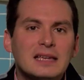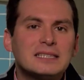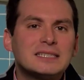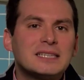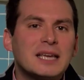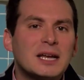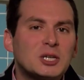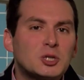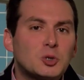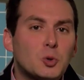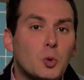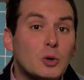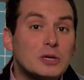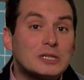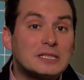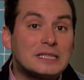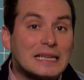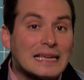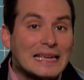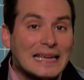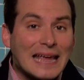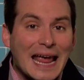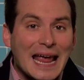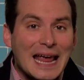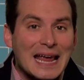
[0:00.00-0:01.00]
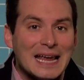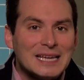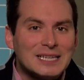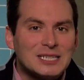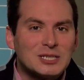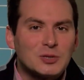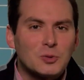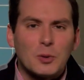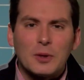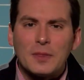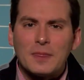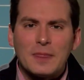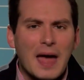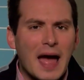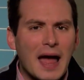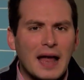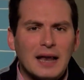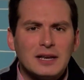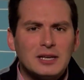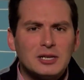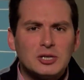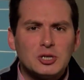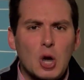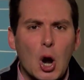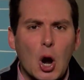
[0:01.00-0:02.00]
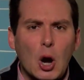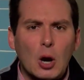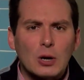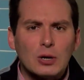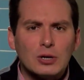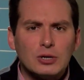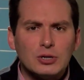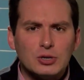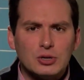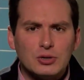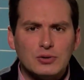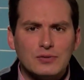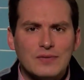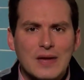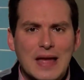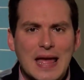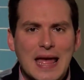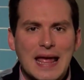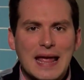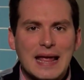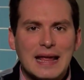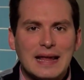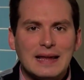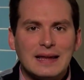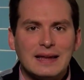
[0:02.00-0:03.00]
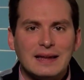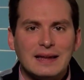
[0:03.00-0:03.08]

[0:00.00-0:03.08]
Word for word: Such was the case with that darn duvet.